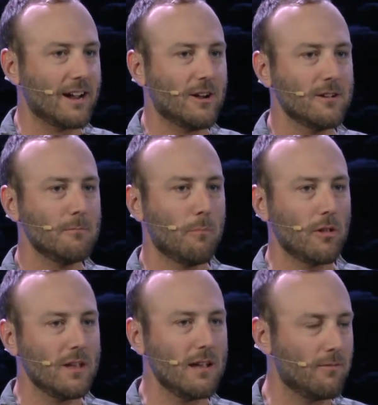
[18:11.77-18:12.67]
I couldn't
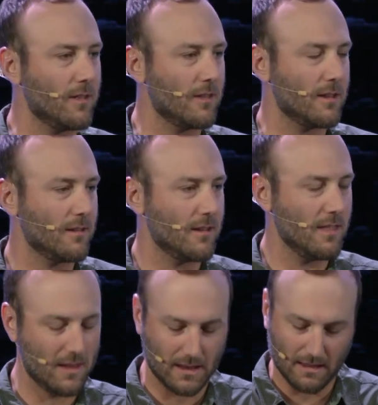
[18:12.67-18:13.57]
believe that,
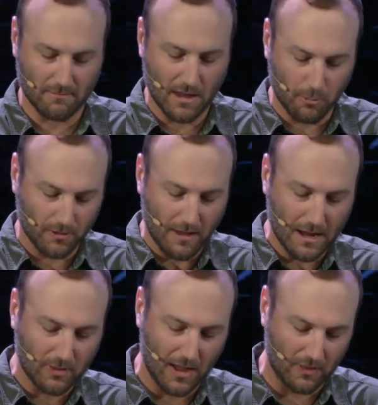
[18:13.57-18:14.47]
that, that it was
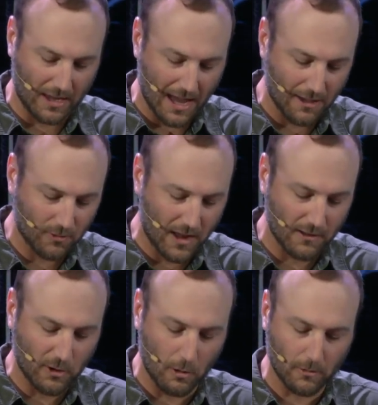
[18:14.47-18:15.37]
like that. The gas
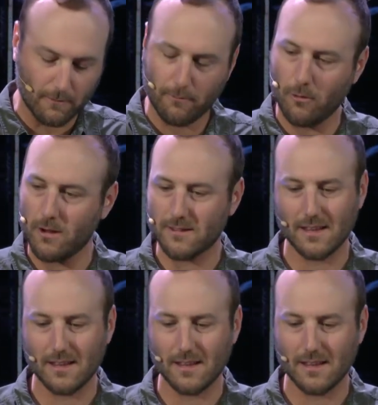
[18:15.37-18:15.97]
tank totally full.